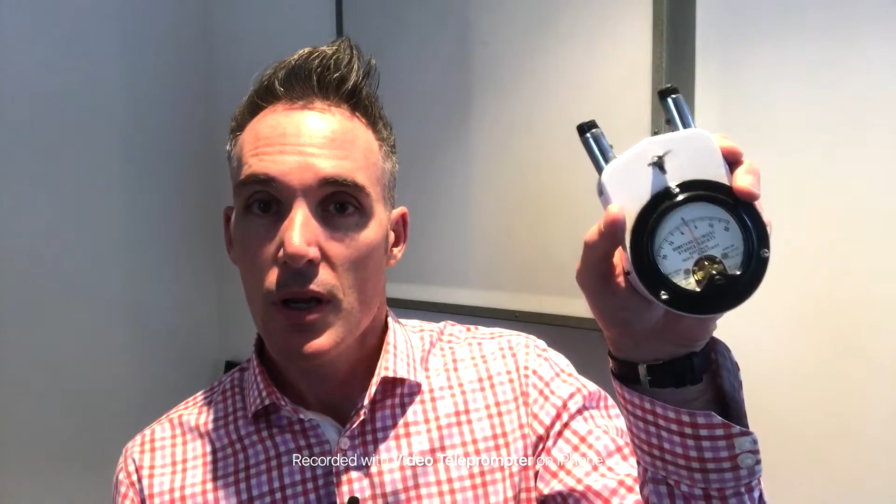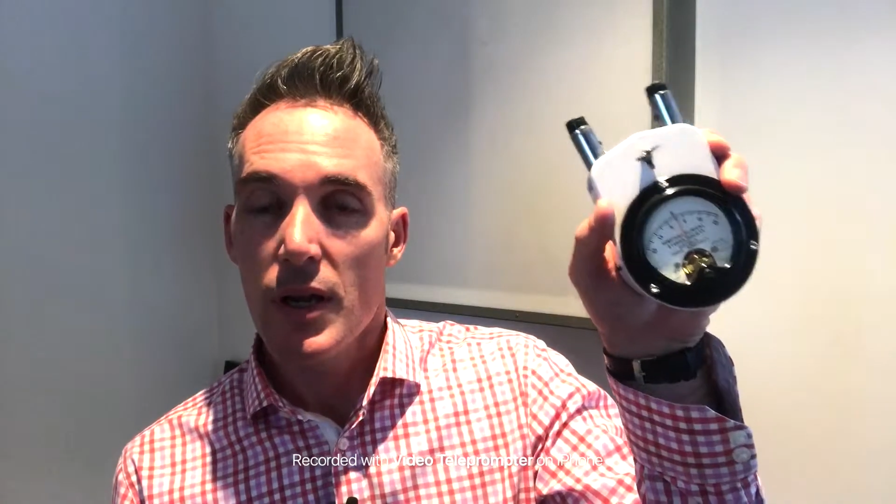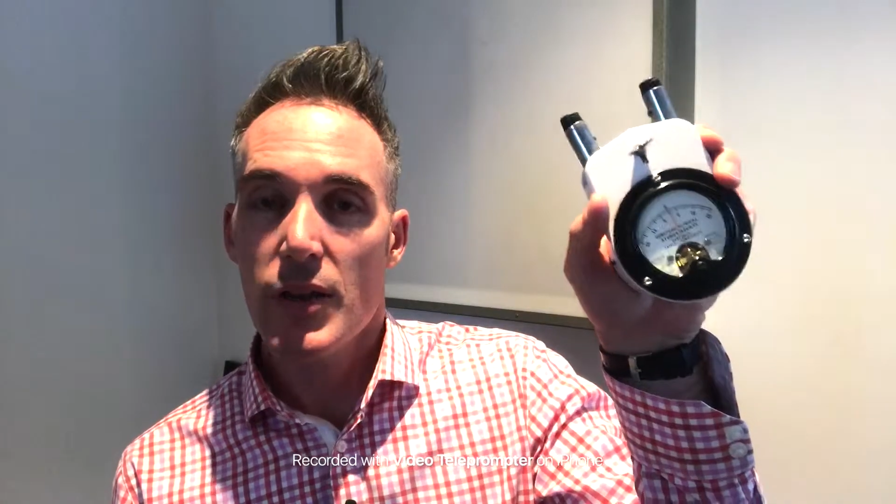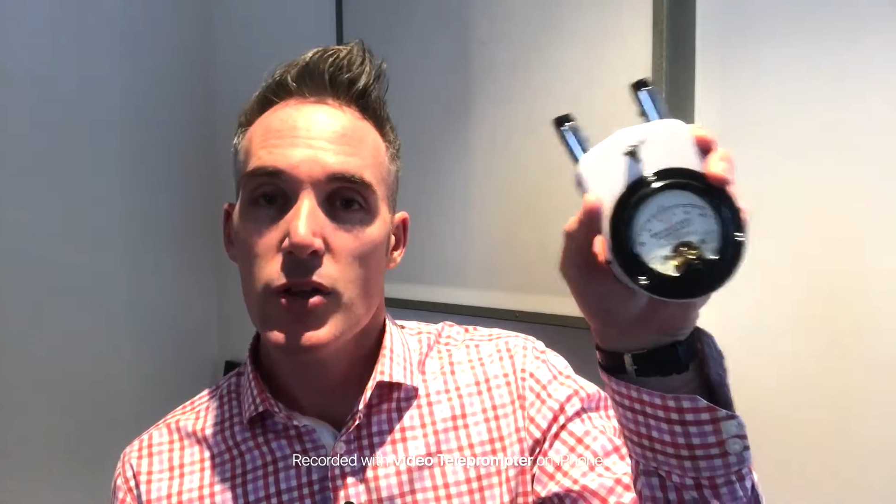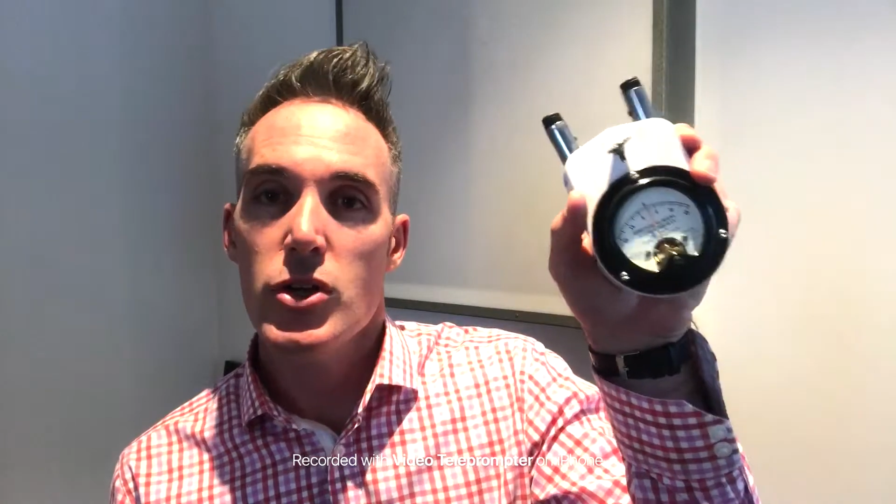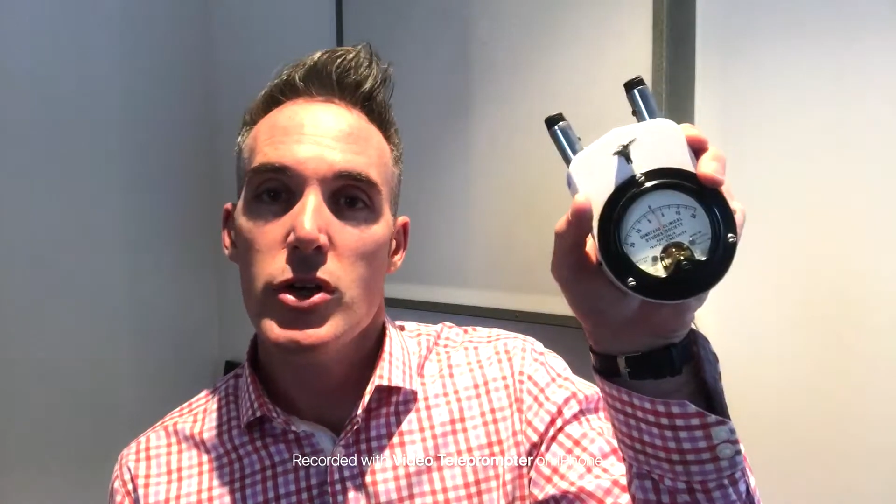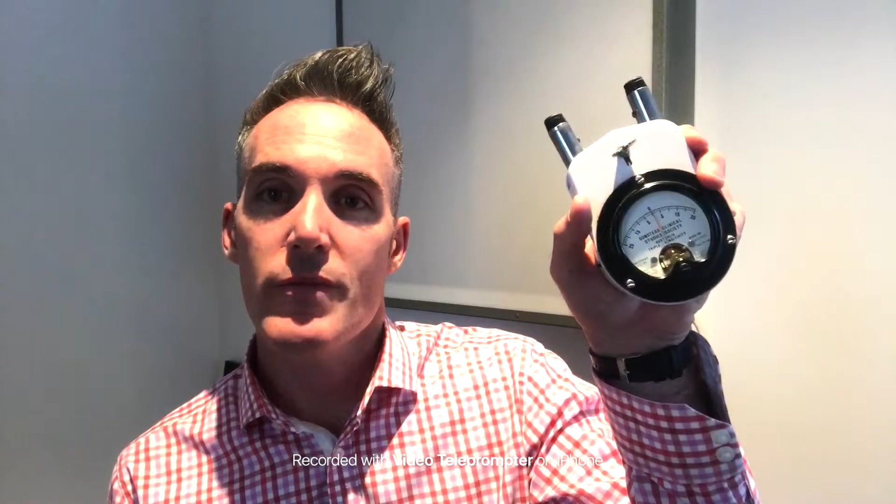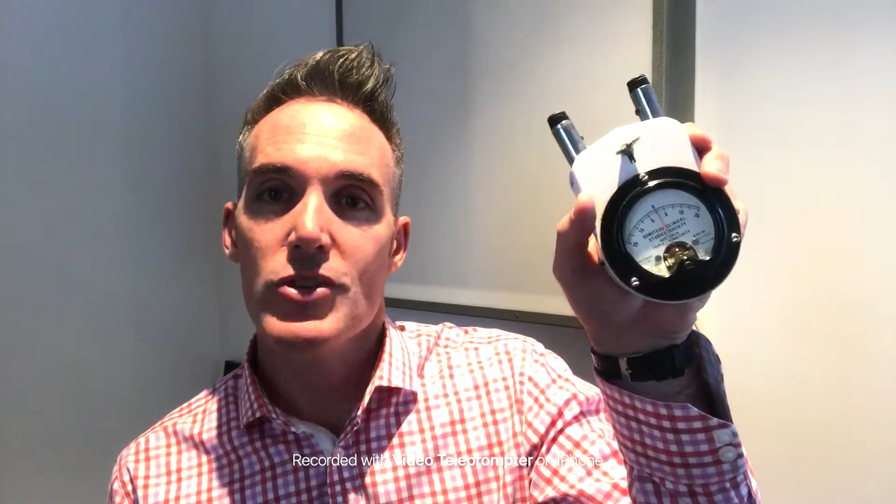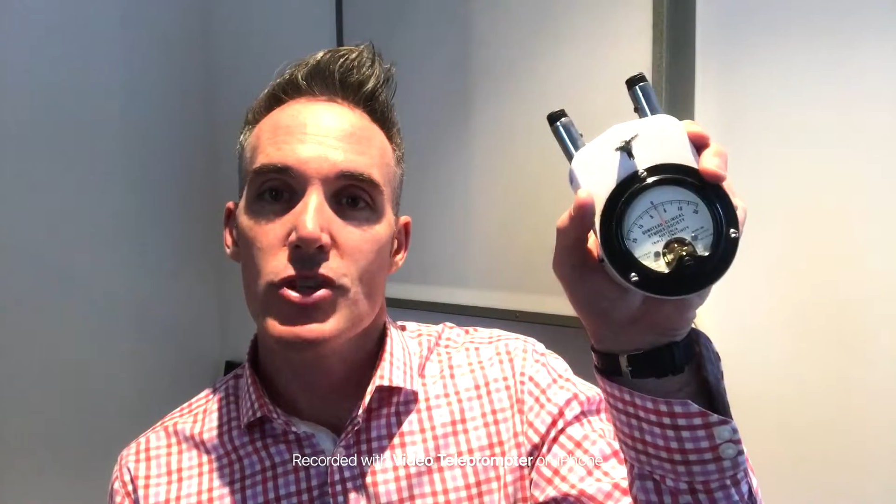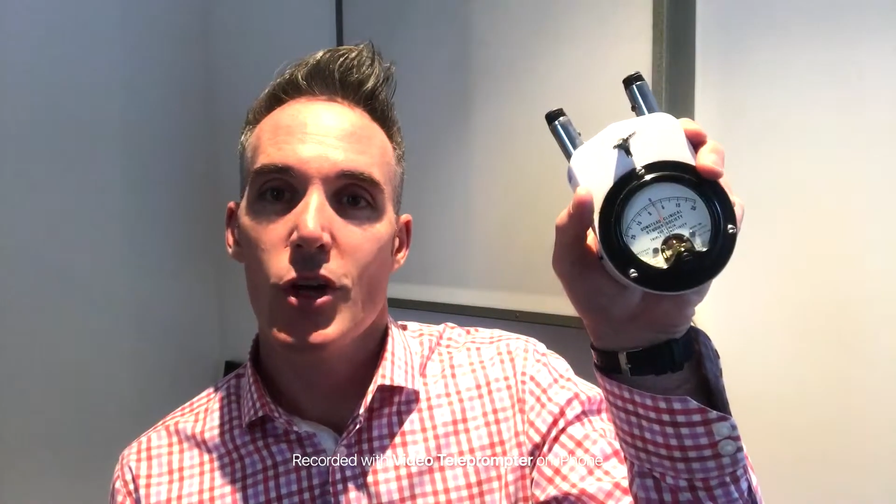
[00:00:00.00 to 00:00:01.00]
Now, the
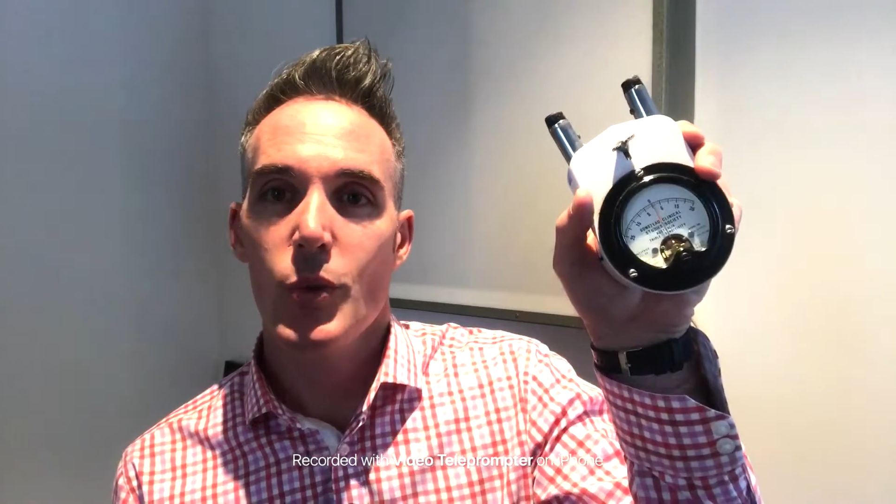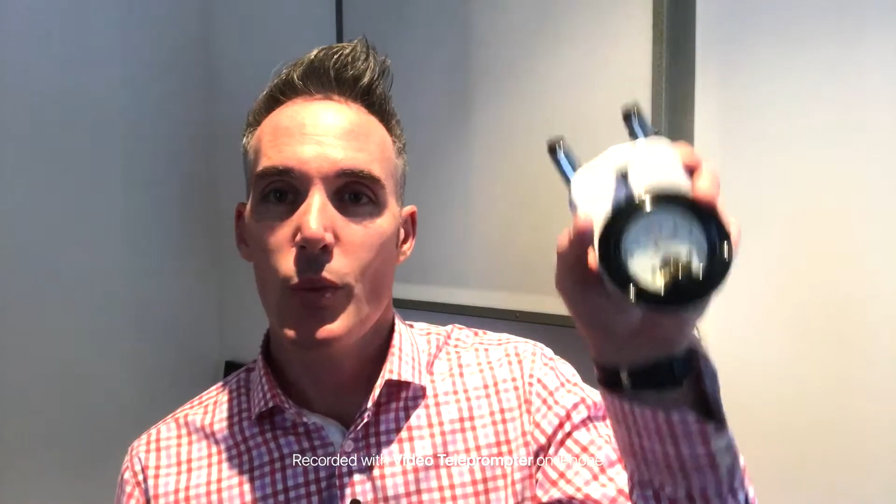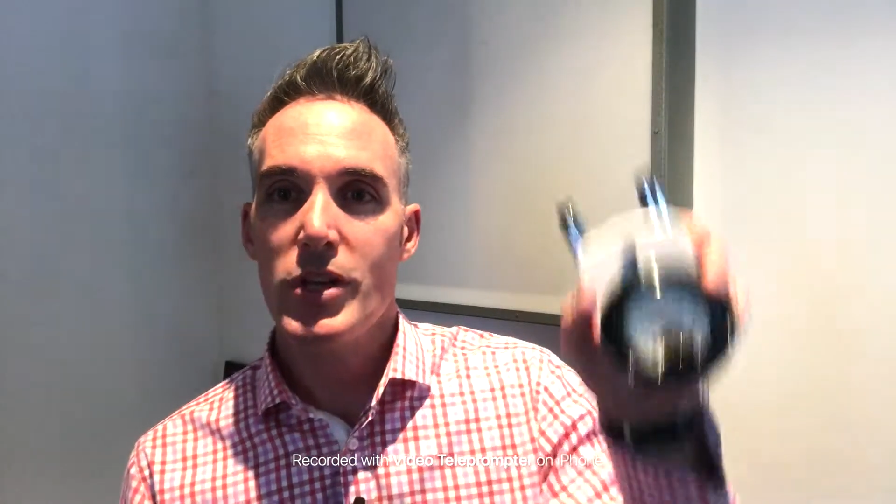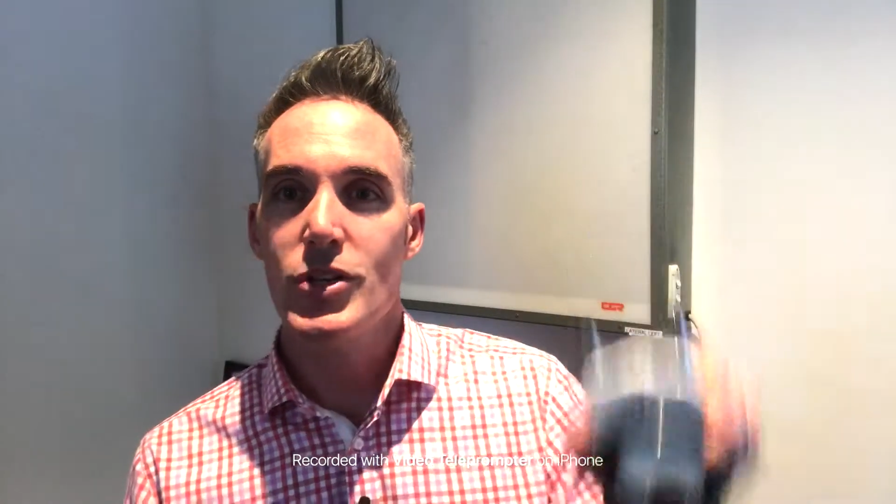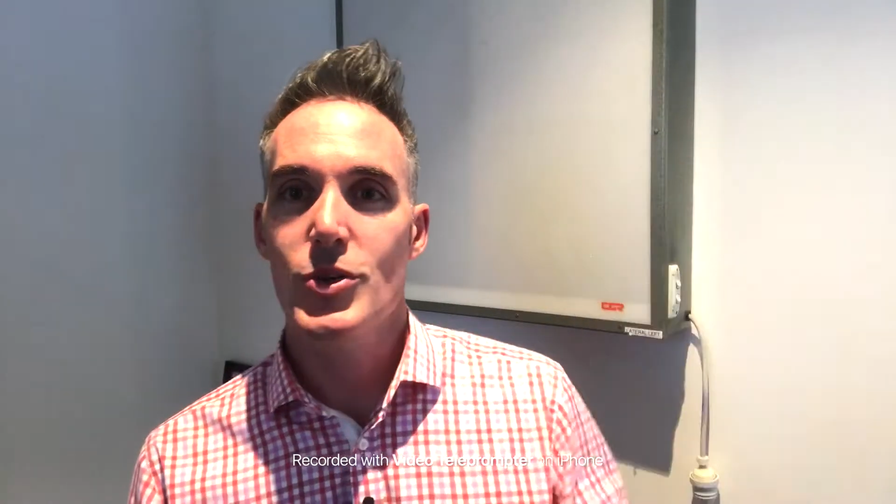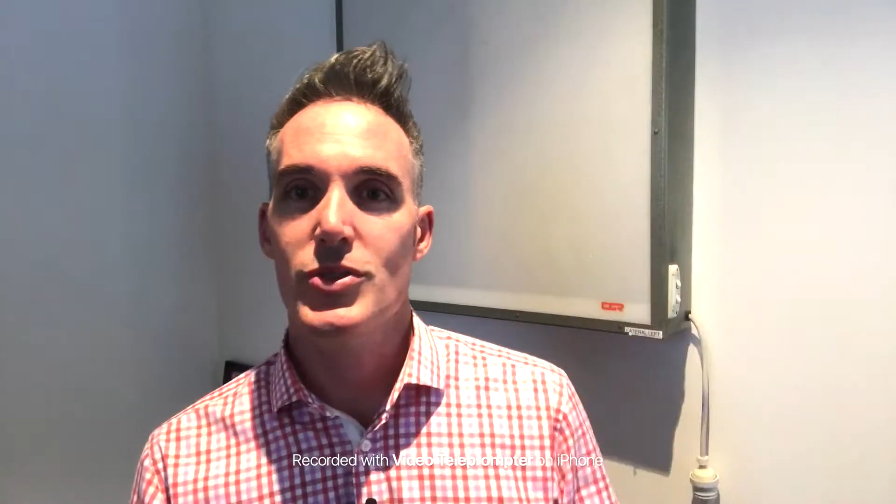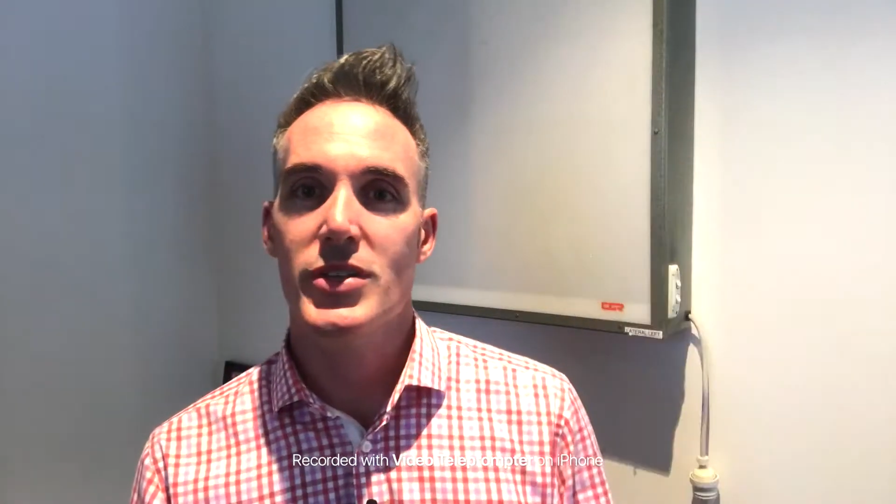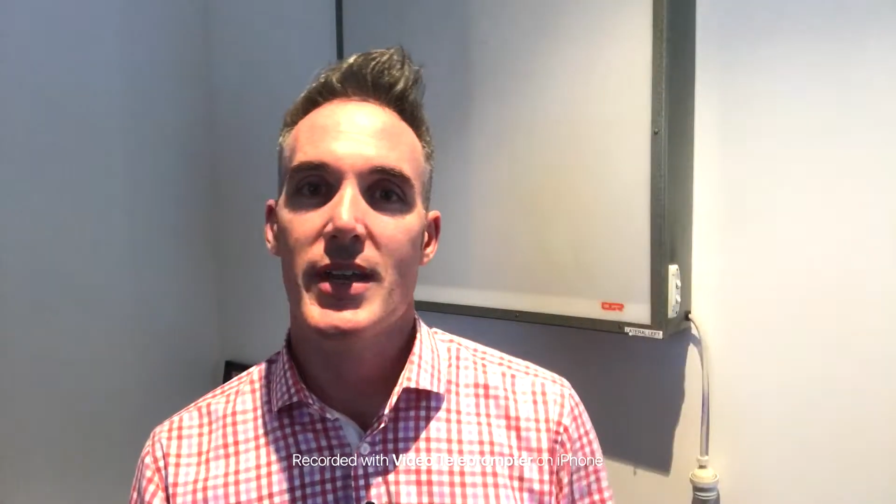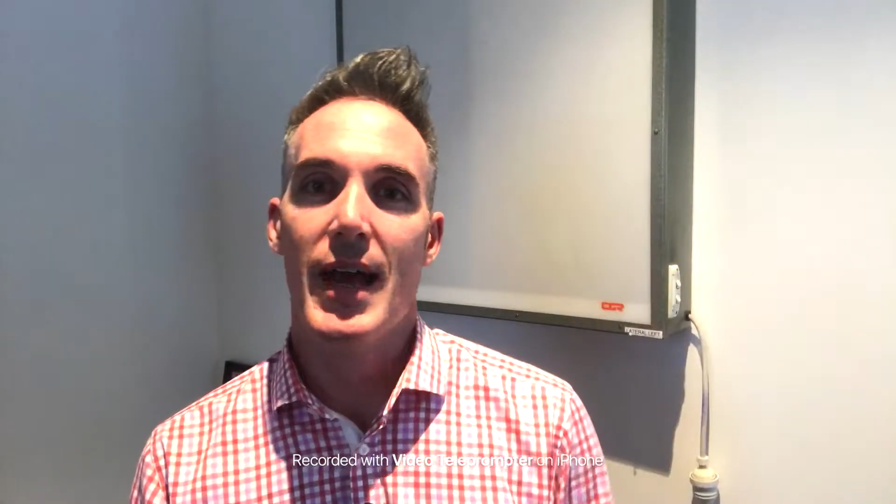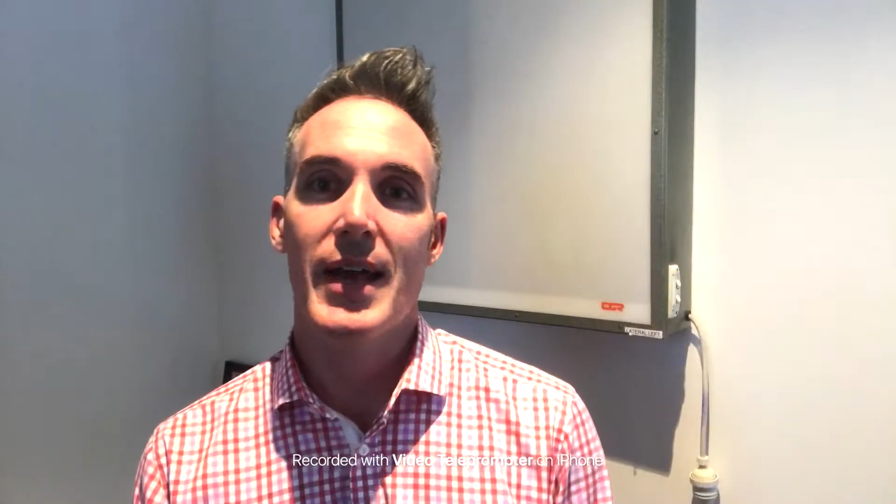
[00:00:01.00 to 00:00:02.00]
Nervoscope we use
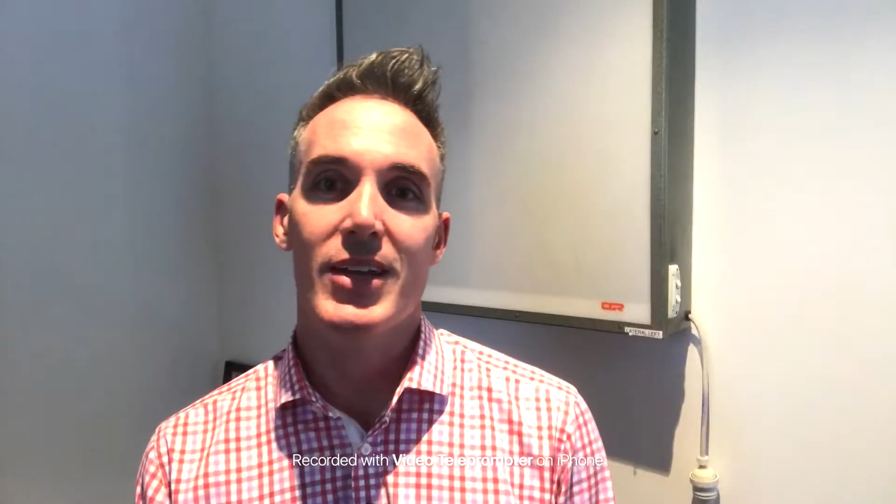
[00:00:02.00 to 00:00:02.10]
today